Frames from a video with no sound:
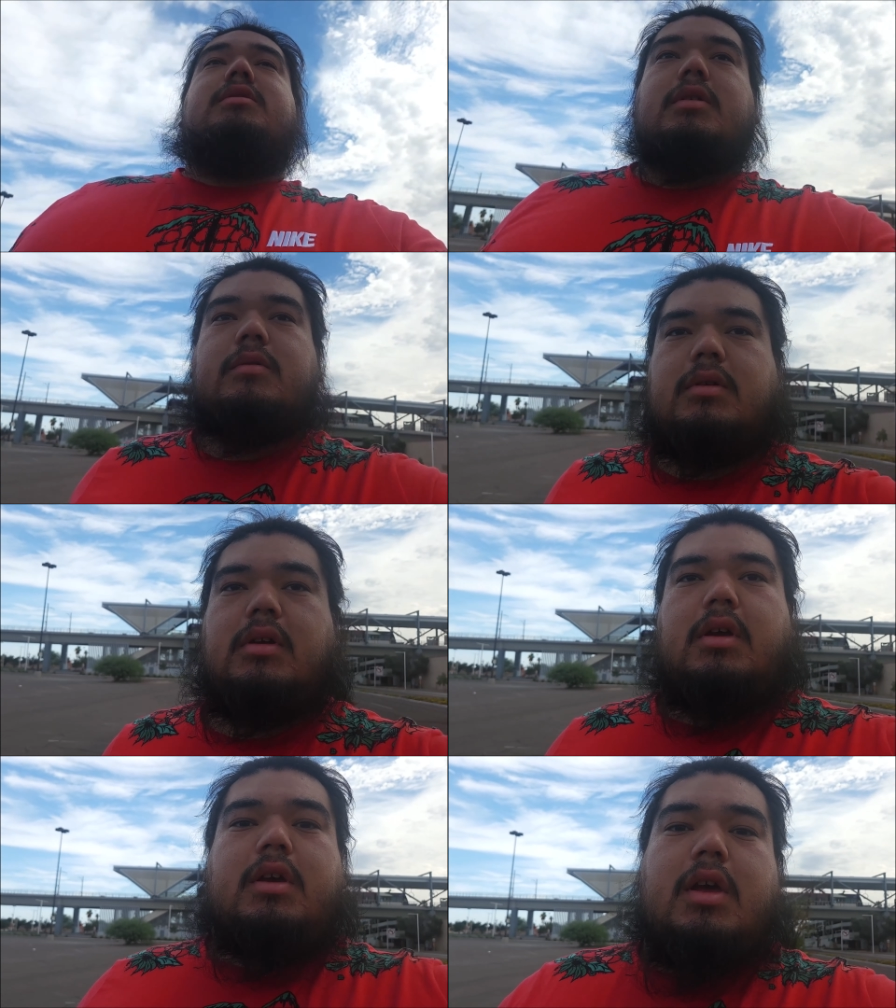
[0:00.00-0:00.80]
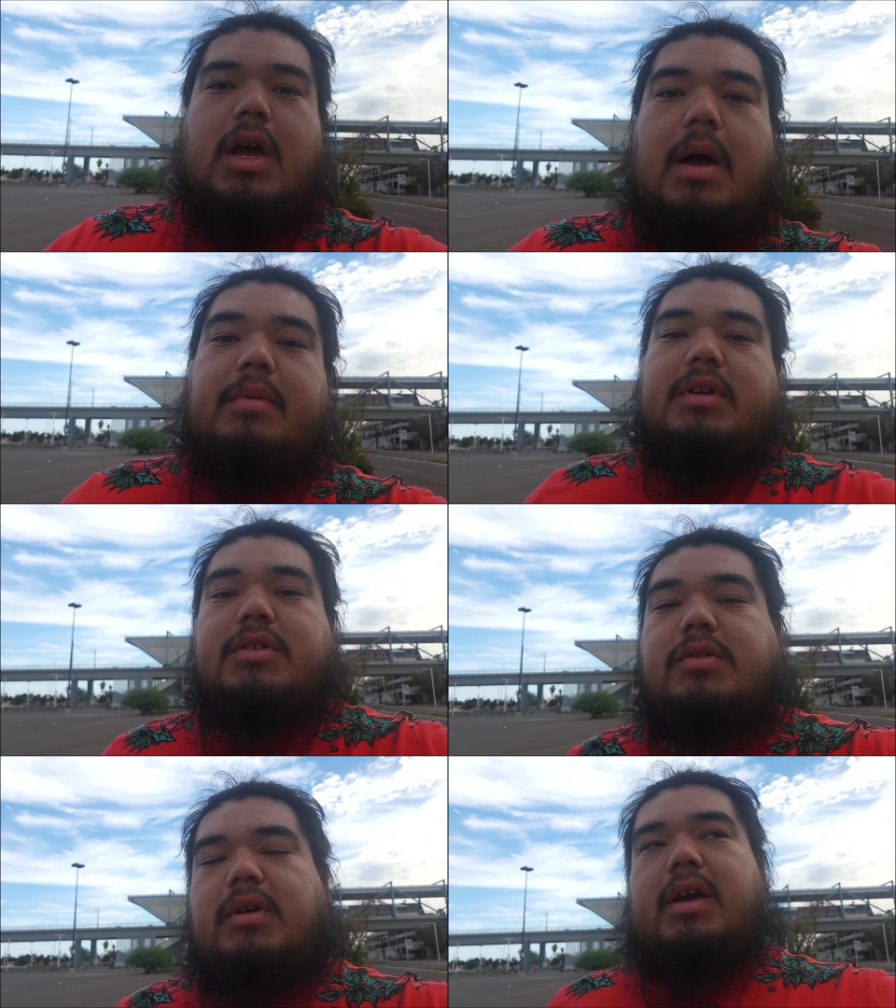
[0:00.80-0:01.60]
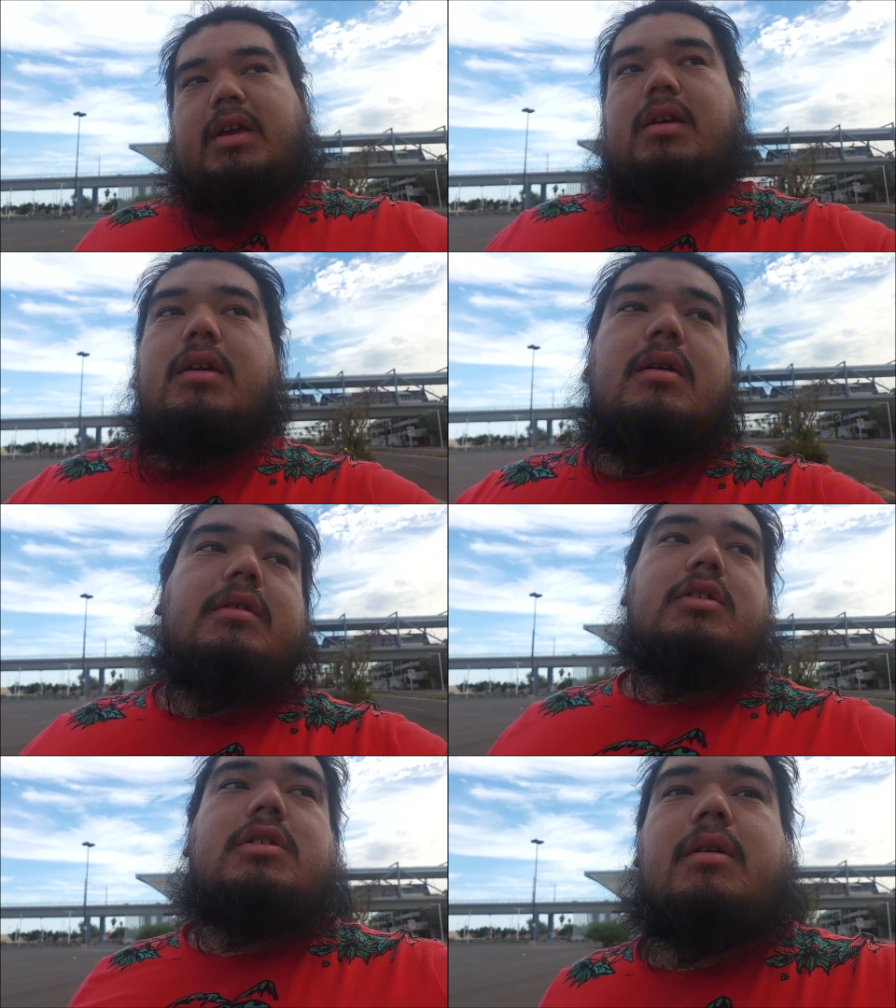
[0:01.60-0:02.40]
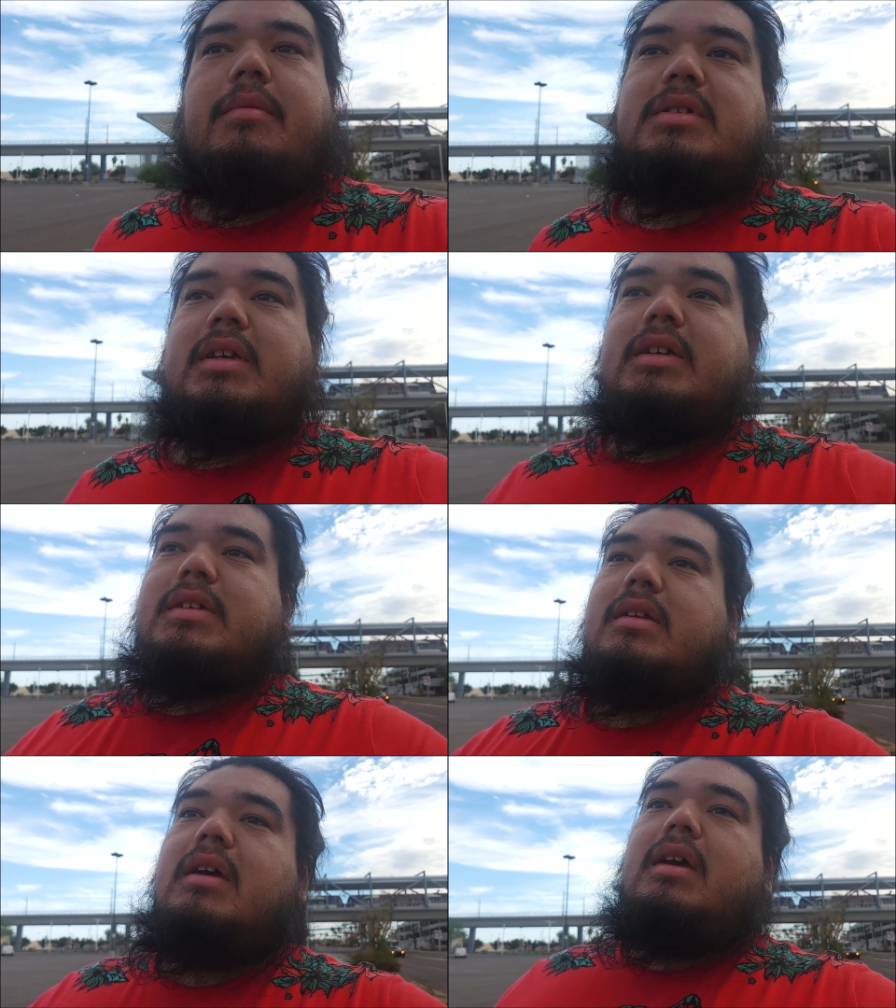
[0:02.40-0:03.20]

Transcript: So I'm gonna try. I'm gonna try my best. Like I said,